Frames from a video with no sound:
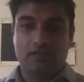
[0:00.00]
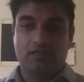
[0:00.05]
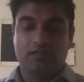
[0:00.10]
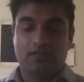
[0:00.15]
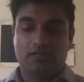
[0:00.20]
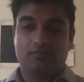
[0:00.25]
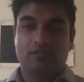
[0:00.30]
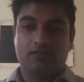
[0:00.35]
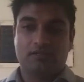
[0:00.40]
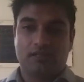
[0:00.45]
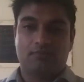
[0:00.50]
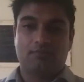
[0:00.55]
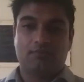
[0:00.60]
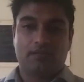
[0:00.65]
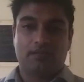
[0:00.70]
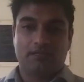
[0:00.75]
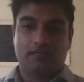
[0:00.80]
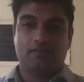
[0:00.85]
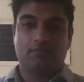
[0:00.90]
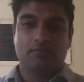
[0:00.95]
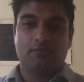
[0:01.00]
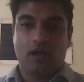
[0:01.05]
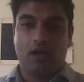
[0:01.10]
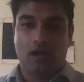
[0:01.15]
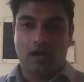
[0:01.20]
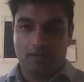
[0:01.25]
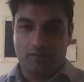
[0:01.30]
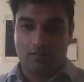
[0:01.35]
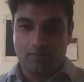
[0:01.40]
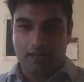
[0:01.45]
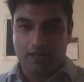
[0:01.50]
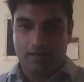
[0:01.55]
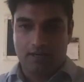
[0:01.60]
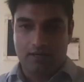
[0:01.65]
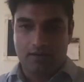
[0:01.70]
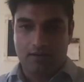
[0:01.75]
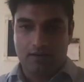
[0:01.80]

and it's been something that's been automated.